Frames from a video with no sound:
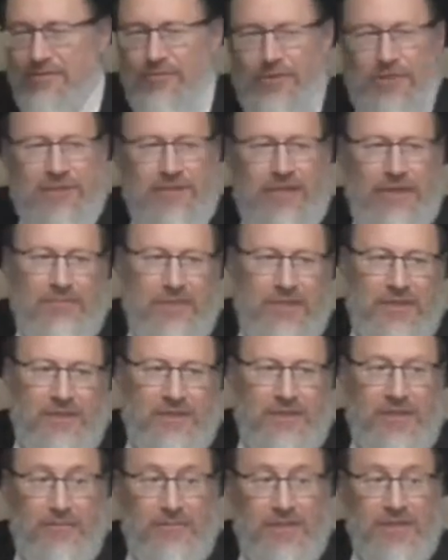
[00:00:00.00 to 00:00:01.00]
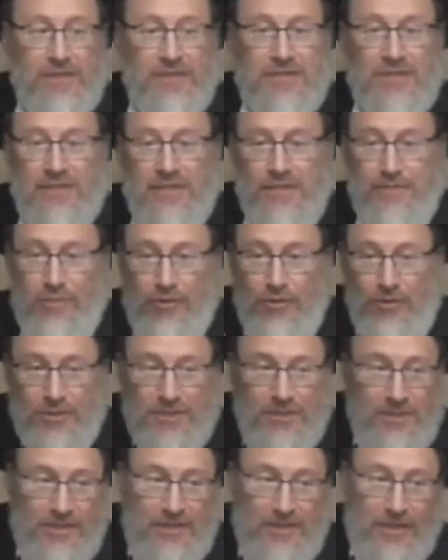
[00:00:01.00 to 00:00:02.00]
What does that mean? That means that the
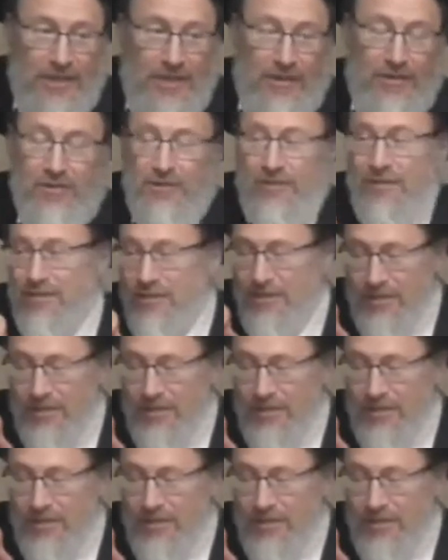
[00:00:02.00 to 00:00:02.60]
person in there,